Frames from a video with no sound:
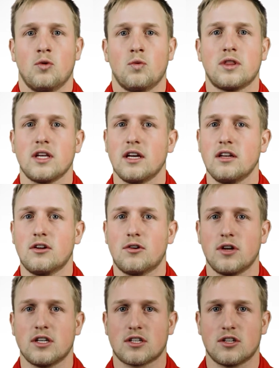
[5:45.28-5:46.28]
With the
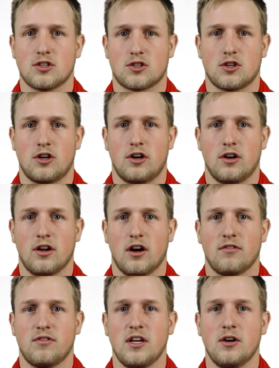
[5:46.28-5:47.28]
increased concern
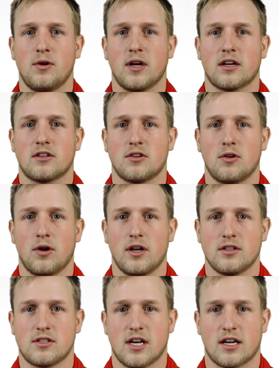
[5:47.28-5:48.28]
of neonicotinoid
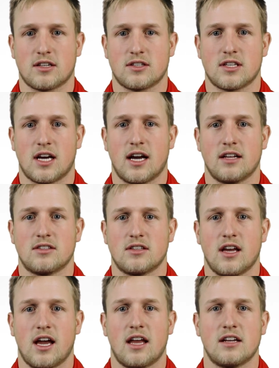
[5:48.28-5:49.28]
insecticides
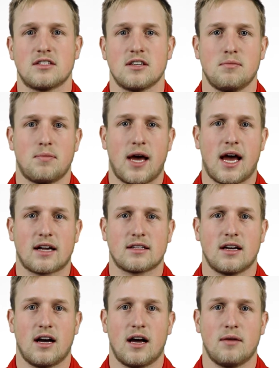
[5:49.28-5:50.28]
and its impact
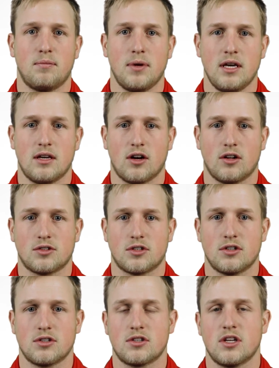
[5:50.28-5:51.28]
on bee
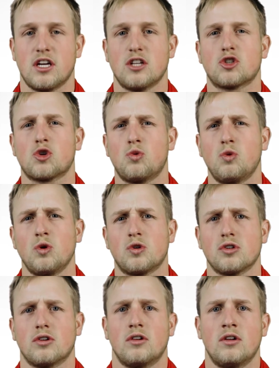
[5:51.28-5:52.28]
cultures, it's
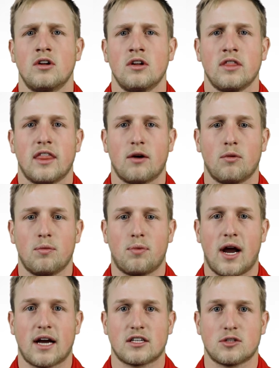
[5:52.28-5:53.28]
crucial that we
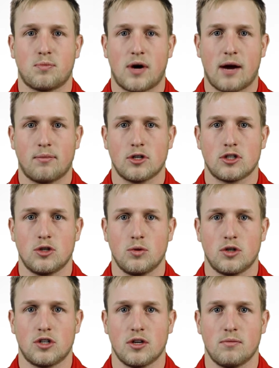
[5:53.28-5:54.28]
practice proper
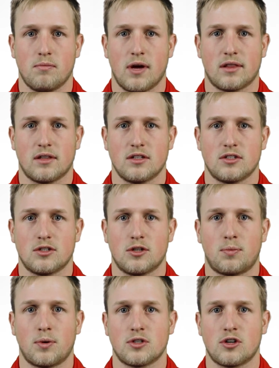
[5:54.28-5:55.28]
stewardship methods
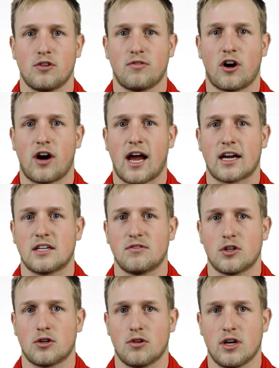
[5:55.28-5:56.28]
to preserve our active
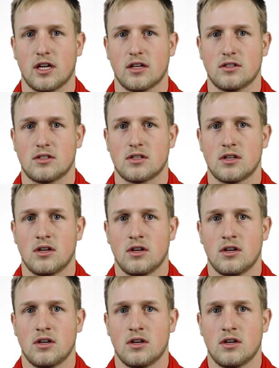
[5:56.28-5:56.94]
ingredients.